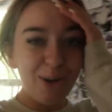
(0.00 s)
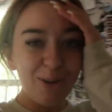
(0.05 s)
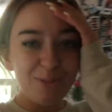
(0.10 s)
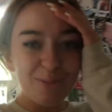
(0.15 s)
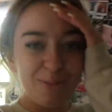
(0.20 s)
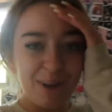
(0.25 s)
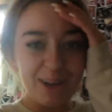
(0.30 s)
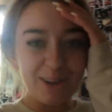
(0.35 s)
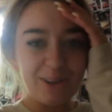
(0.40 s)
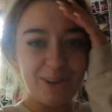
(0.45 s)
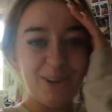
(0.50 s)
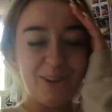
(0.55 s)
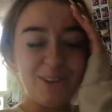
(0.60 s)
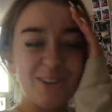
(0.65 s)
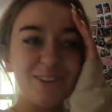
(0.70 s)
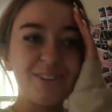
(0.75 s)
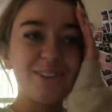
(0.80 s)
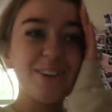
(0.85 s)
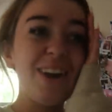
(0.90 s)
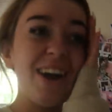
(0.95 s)
Oh my
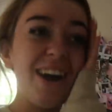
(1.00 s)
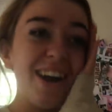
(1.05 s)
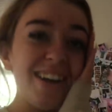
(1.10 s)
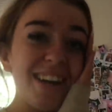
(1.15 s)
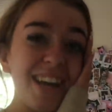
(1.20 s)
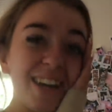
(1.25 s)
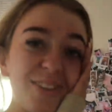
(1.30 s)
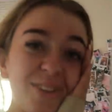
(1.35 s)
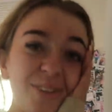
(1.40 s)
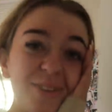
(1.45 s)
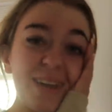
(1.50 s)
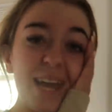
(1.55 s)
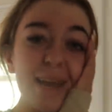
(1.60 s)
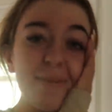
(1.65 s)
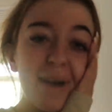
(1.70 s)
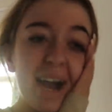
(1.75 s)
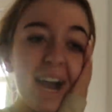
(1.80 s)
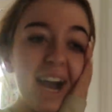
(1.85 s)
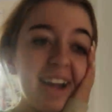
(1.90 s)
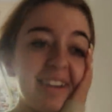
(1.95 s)
God. So our next door
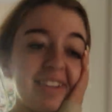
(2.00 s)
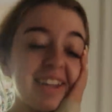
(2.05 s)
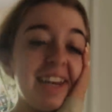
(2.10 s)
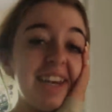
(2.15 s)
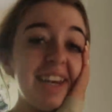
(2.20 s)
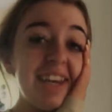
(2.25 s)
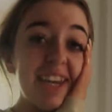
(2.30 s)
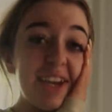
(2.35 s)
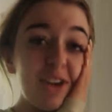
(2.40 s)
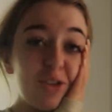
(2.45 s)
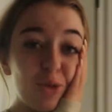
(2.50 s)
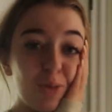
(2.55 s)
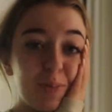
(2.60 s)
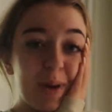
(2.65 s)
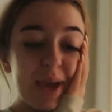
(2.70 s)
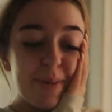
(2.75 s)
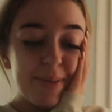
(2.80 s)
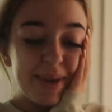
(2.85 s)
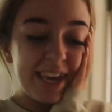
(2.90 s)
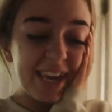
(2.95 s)
neighbor has a little
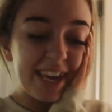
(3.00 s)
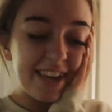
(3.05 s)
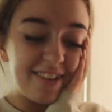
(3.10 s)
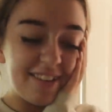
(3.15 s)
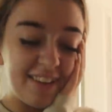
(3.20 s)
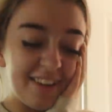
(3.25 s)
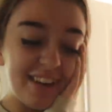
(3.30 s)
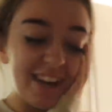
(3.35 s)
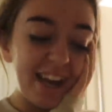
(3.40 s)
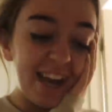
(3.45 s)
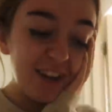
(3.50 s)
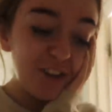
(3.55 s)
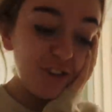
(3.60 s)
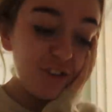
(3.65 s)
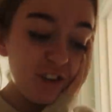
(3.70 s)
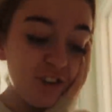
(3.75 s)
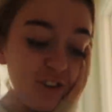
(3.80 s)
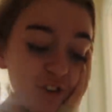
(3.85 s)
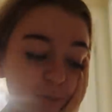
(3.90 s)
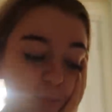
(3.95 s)
baby kitten and
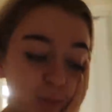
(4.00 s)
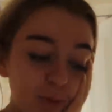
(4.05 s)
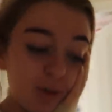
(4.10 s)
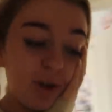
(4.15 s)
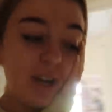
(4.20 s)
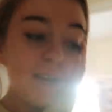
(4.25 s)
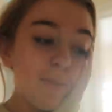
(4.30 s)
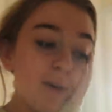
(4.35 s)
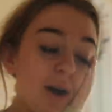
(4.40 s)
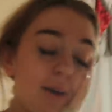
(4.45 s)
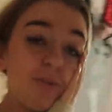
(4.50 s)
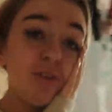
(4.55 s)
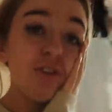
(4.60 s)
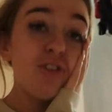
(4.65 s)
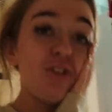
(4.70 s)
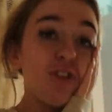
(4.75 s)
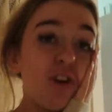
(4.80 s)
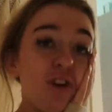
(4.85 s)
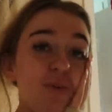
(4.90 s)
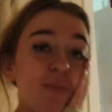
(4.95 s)
she just brought him up to
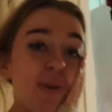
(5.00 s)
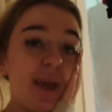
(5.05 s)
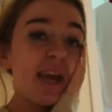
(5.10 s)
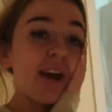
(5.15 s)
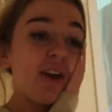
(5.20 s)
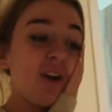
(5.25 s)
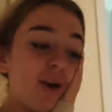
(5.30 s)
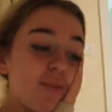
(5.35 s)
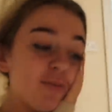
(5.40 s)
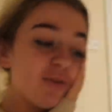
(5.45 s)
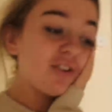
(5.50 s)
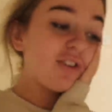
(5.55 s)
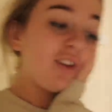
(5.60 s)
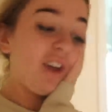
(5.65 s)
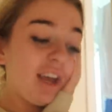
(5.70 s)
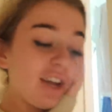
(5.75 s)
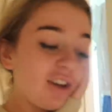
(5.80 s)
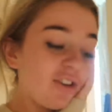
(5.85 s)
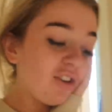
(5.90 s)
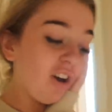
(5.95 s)
show me, and I'm just
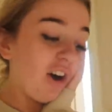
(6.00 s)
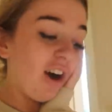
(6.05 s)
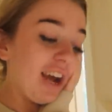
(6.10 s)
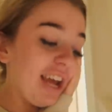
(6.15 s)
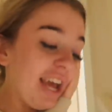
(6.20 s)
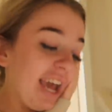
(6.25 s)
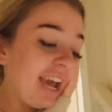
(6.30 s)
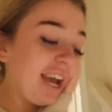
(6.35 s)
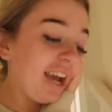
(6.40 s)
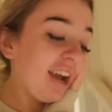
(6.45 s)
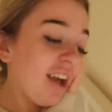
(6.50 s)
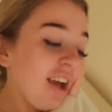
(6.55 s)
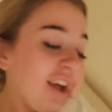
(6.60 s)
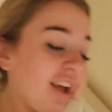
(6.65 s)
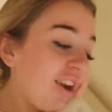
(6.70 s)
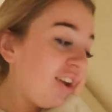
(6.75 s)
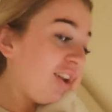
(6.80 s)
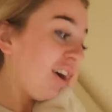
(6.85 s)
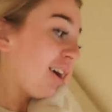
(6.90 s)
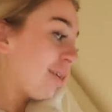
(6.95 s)
like dying.
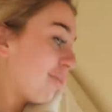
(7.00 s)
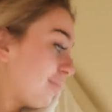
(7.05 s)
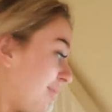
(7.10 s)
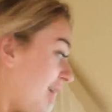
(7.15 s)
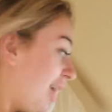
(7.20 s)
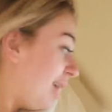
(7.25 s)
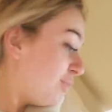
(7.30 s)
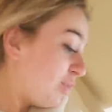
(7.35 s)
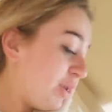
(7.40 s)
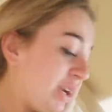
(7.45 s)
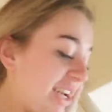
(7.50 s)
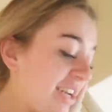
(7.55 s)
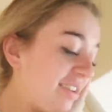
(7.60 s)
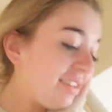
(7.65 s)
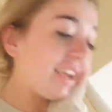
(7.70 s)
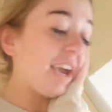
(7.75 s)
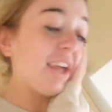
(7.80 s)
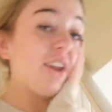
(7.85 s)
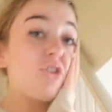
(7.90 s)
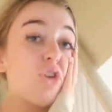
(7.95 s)
Like, mum, we need
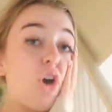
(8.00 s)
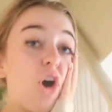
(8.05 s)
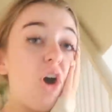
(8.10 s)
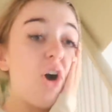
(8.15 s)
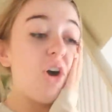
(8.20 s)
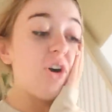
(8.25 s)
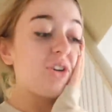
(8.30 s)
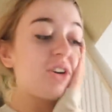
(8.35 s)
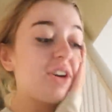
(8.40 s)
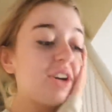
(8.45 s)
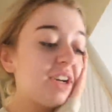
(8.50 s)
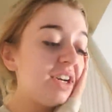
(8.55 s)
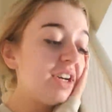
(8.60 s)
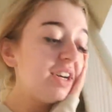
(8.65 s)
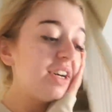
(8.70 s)
to get a dog.